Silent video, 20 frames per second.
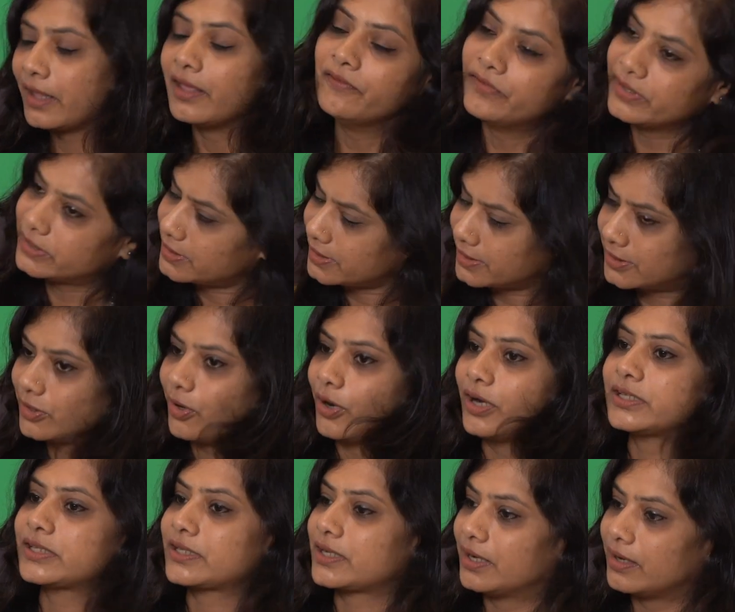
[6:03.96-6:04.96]
which is
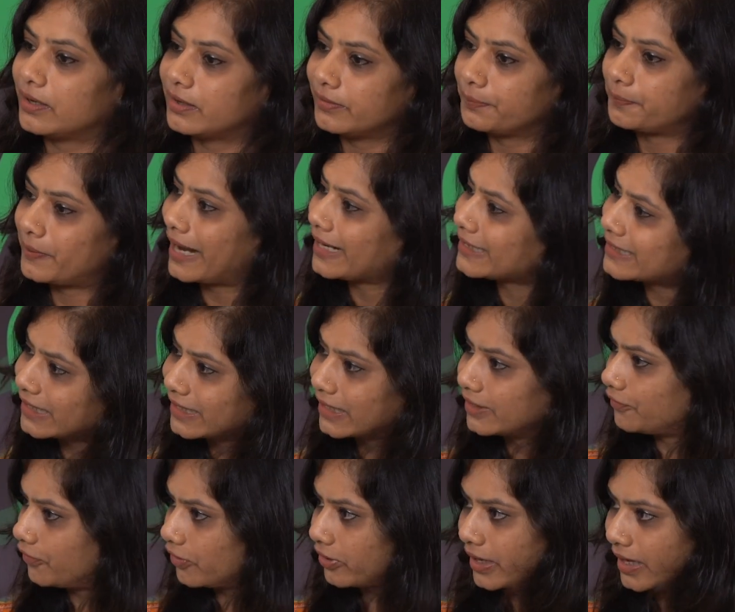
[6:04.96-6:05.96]
not
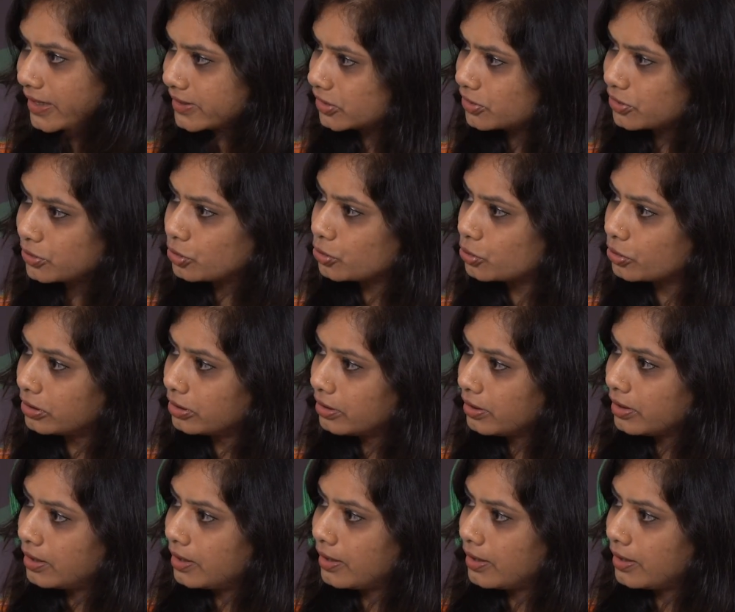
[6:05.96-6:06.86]
practical for us to do.